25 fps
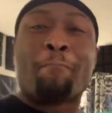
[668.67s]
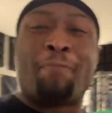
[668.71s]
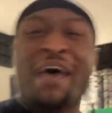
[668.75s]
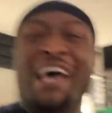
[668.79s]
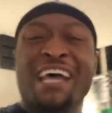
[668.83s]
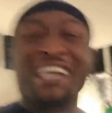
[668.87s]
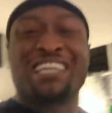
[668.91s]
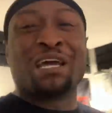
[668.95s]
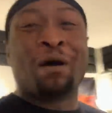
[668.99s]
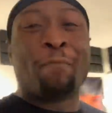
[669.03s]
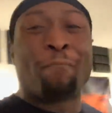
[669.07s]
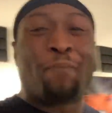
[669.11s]

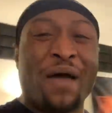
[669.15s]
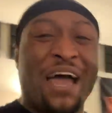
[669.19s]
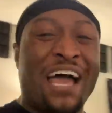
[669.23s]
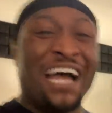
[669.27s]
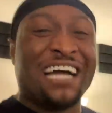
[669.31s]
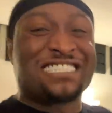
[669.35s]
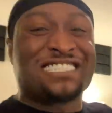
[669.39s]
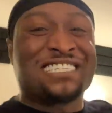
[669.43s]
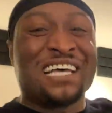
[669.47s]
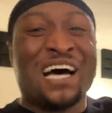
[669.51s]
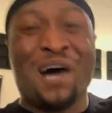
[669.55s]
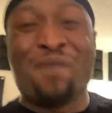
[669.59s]
Pick your
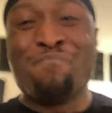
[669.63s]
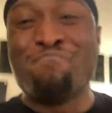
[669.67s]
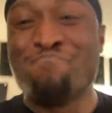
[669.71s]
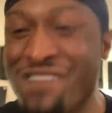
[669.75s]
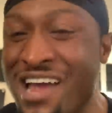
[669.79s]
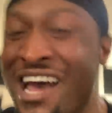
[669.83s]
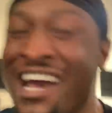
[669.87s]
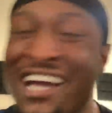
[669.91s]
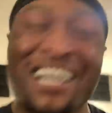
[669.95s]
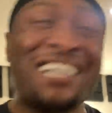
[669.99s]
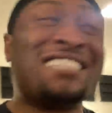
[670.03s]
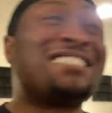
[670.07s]
pants up,
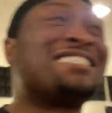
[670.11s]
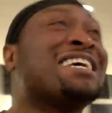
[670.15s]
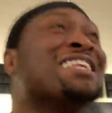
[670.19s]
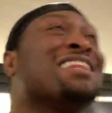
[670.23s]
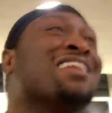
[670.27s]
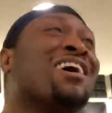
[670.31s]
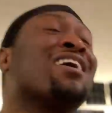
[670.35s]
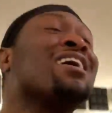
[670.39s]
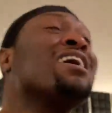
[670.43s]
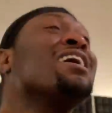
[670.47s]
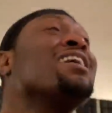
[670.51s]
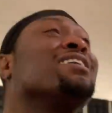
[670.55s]
nigga. See,
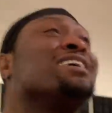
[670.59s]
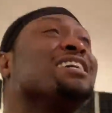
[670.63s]
look,